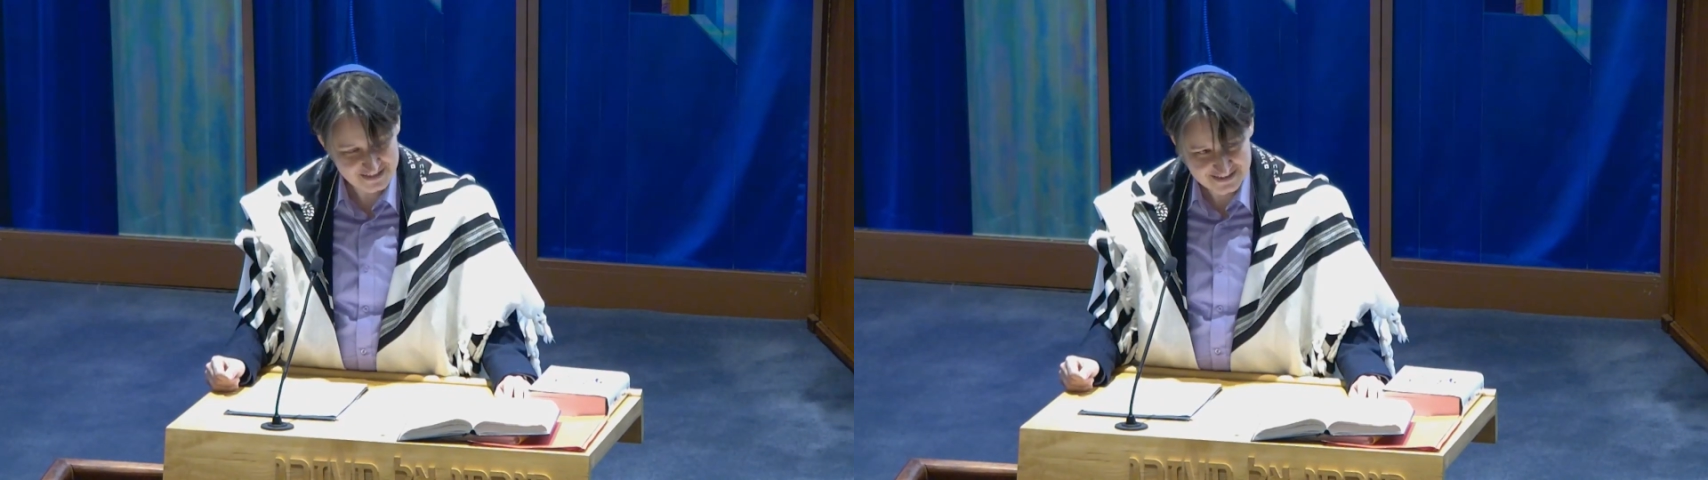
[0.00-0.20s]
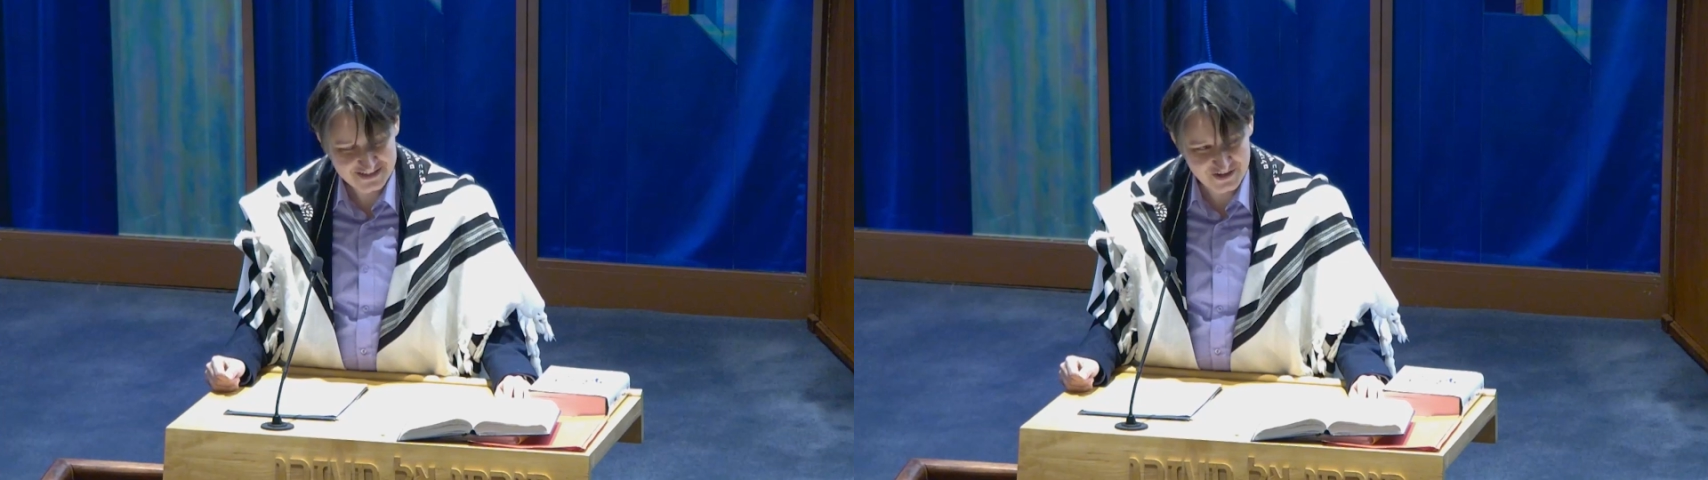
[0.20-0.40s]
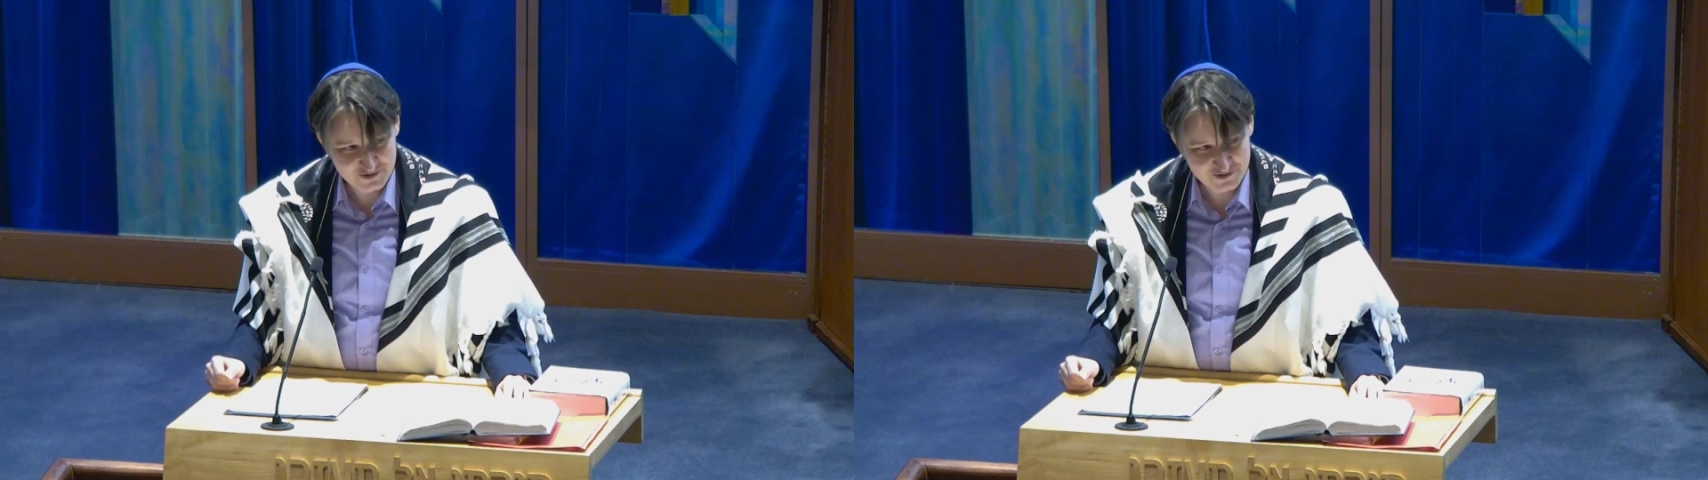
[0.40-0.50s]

It's hard to